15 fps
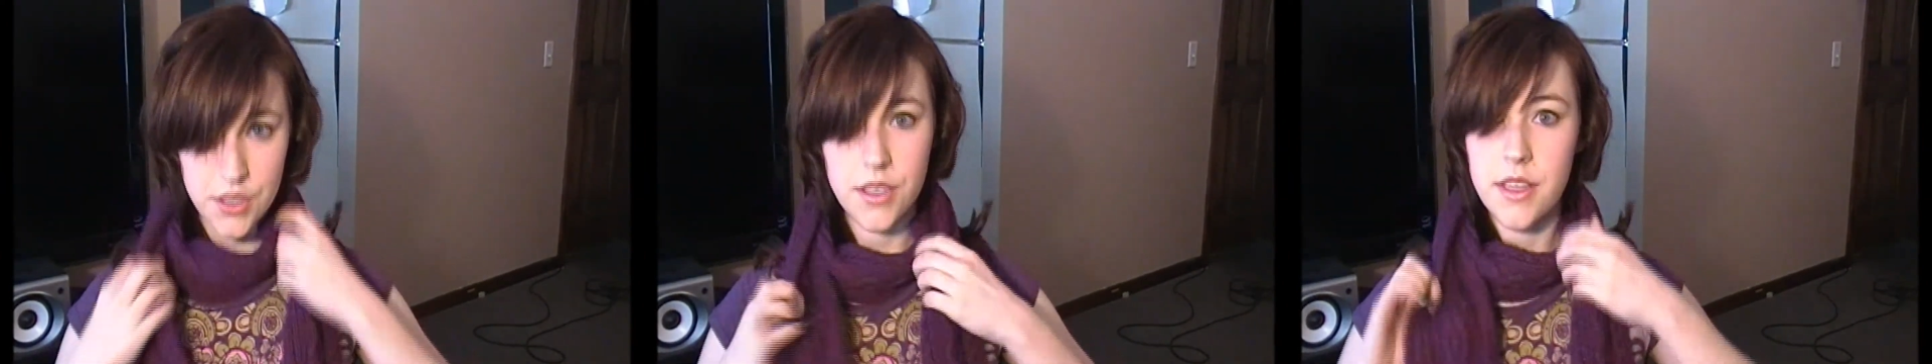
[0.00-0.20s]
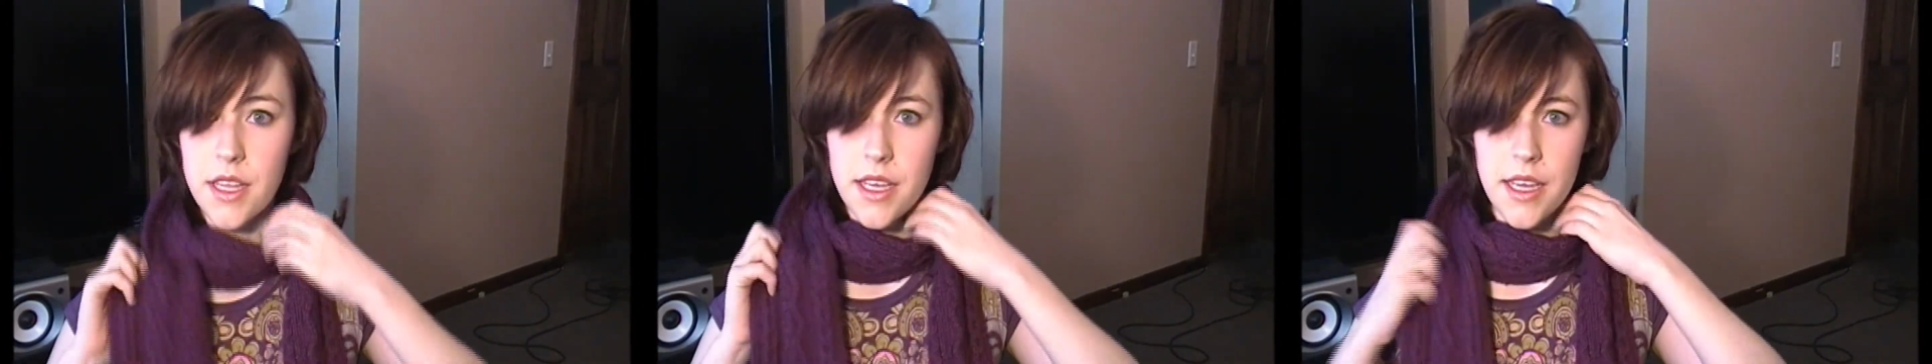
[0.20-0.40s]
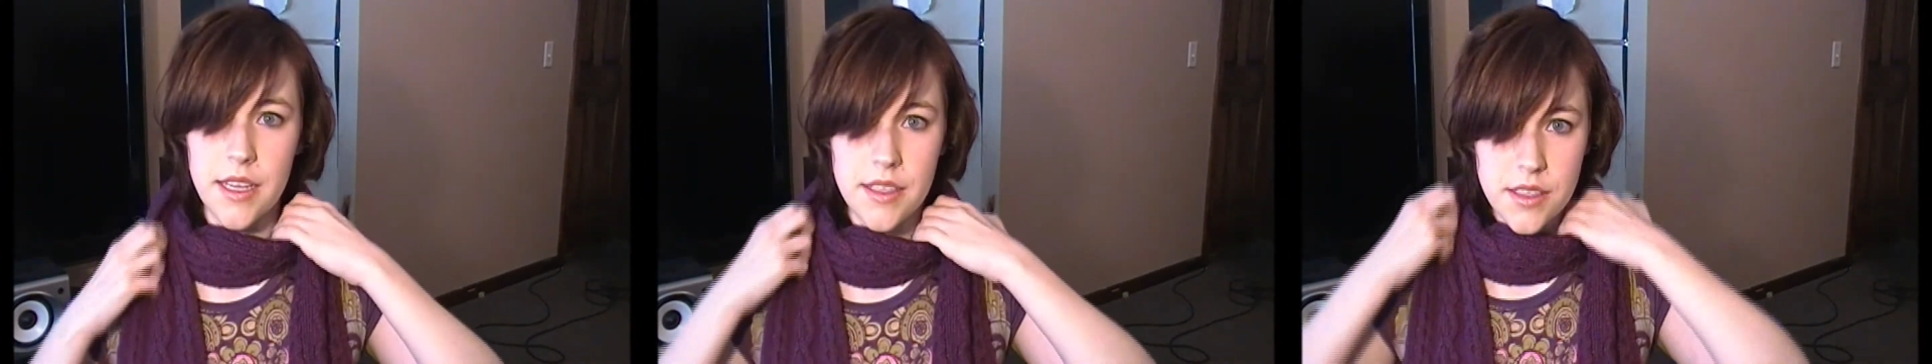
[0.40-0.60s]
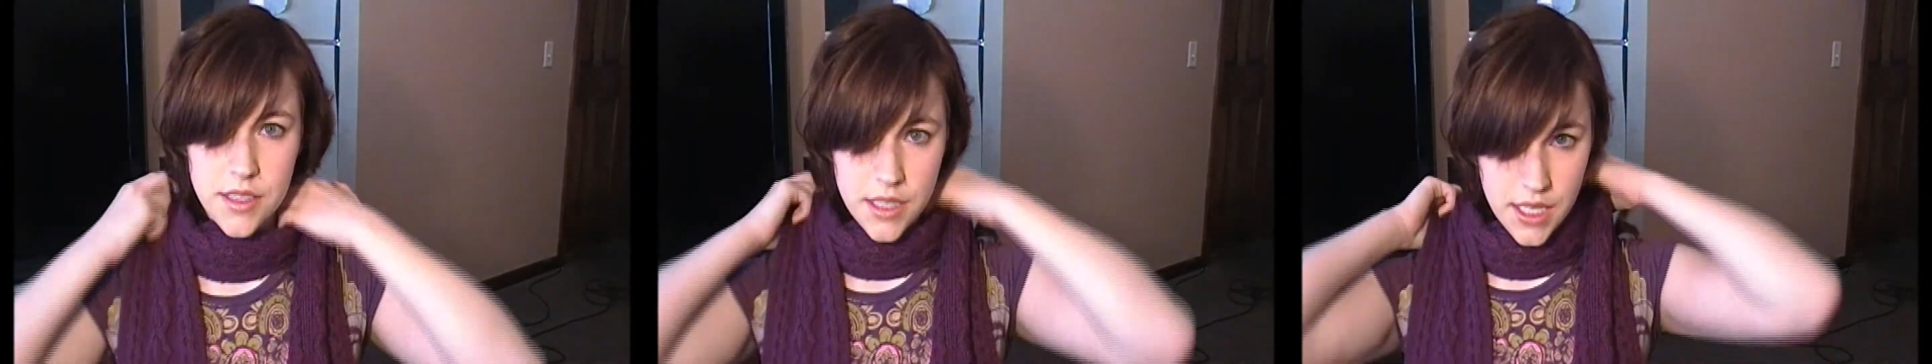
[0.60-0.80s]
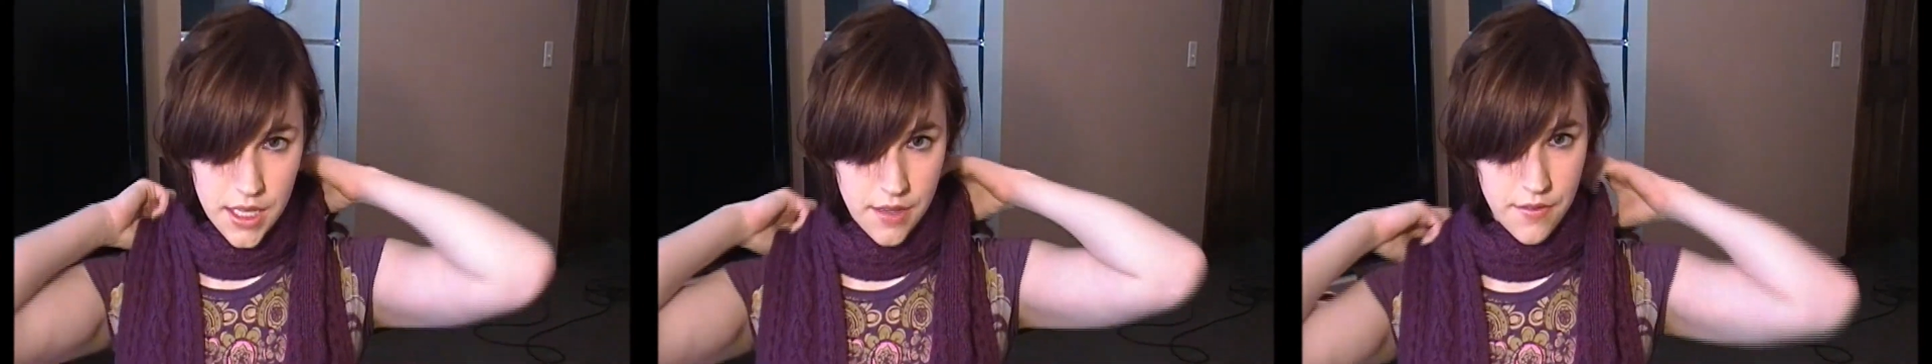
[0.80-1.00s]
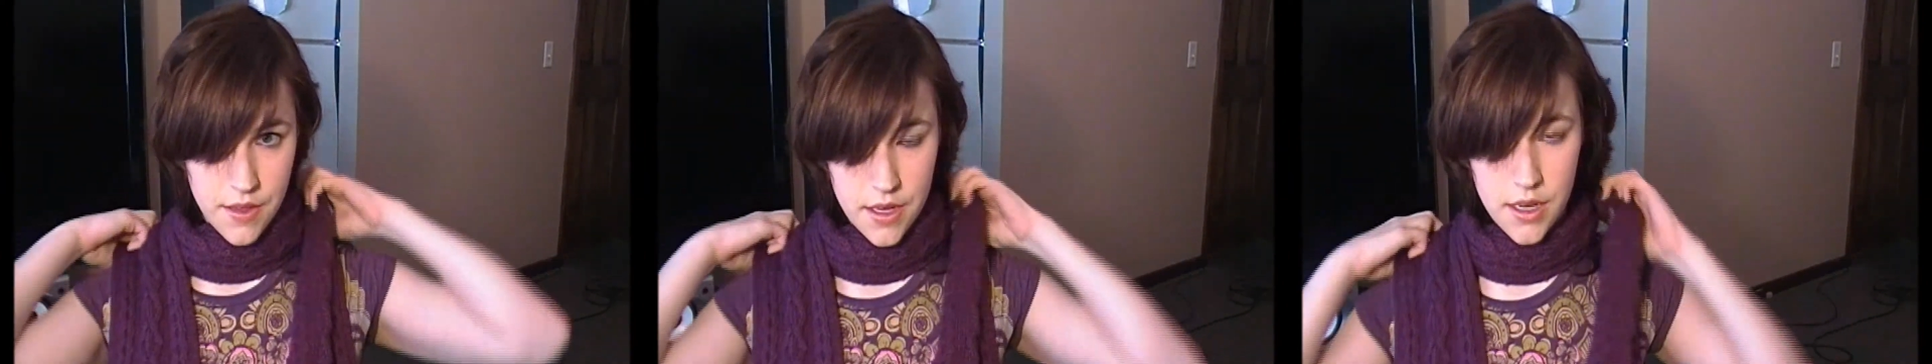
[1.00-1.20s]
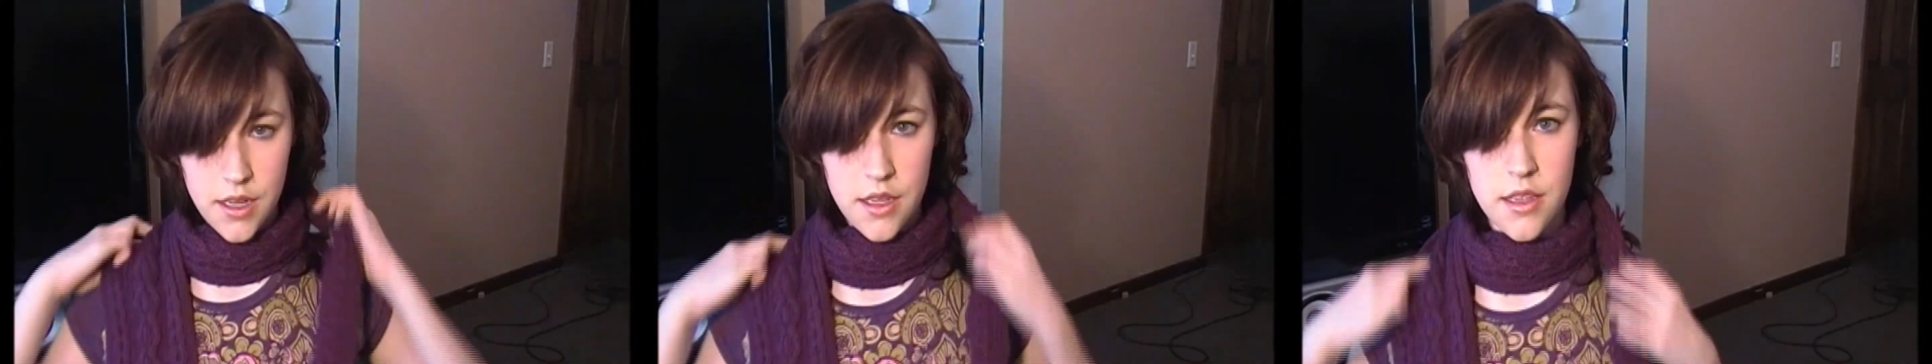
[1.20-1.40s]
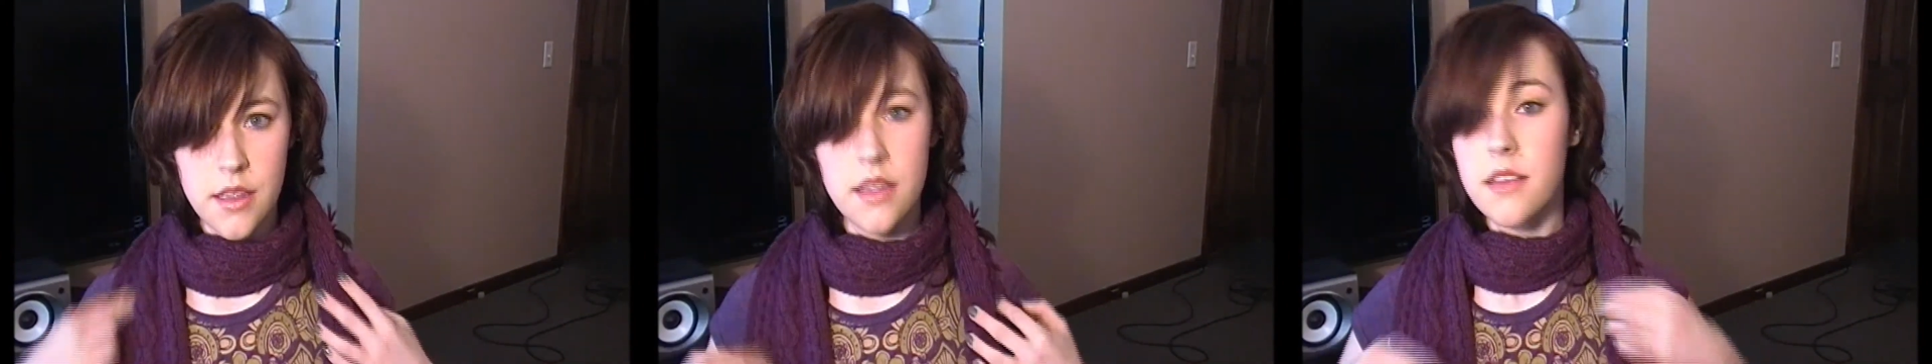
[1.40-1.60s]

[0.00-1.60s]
sure the ends are even.